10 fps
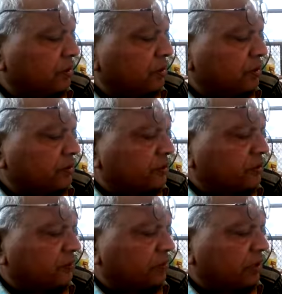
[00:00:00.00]

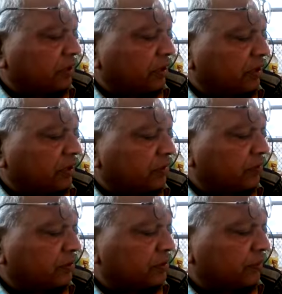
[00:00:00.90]
construction by direct
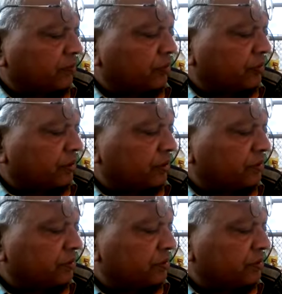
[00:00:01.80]
labor subcontract,